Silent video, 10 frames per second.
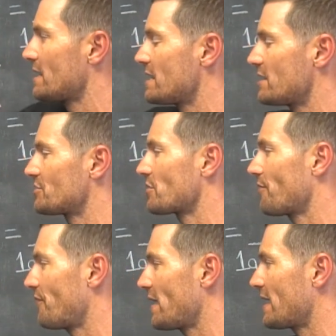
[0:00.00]
Here's our
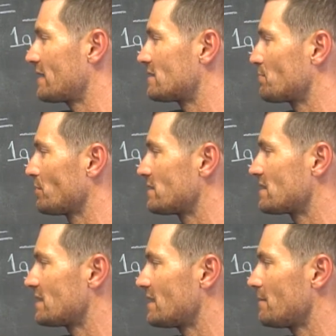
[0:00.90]
fat. It splits
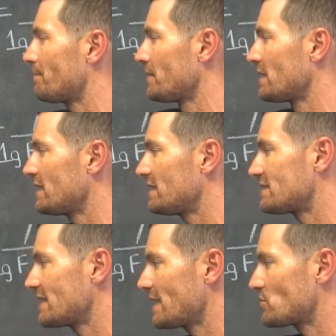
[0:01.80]
it up into
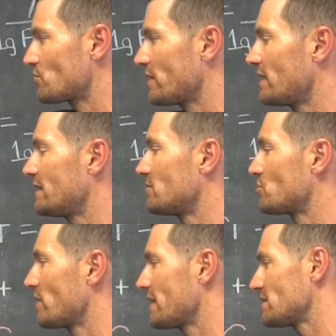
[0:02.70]
saturated and
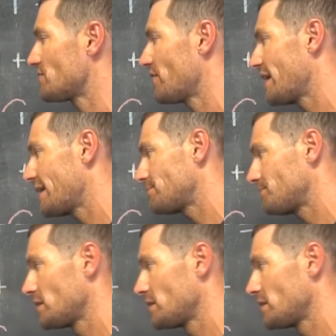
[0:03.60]
trans fat.